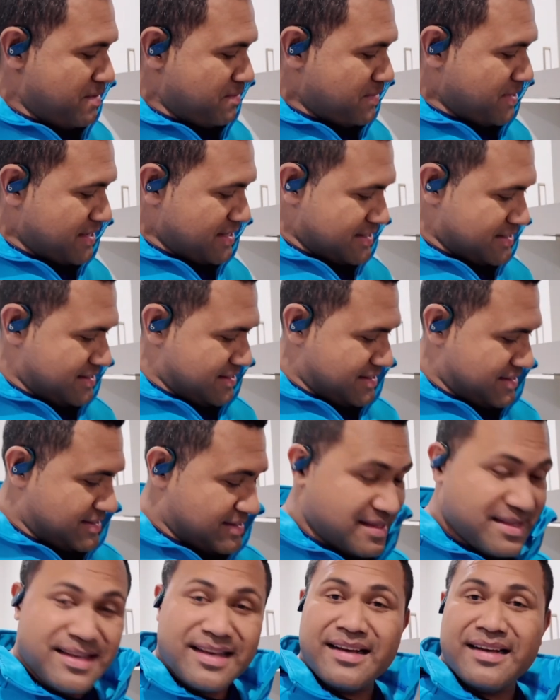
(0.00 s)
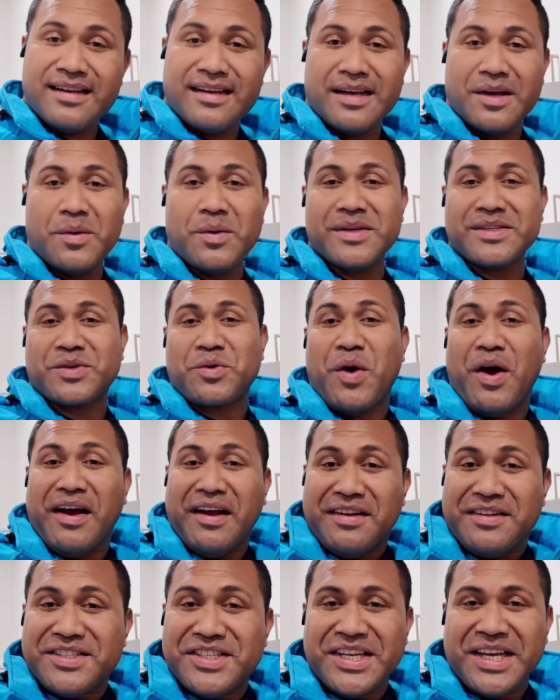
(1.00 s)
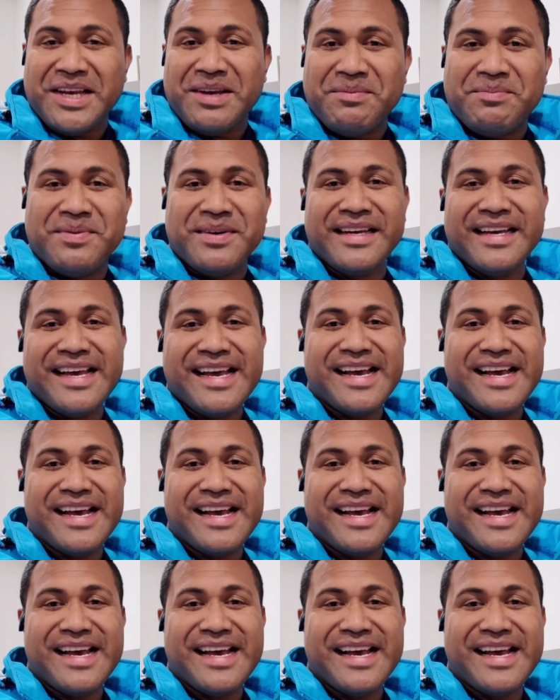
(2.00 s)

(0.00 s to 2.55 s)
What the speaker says: but it was quite cheap.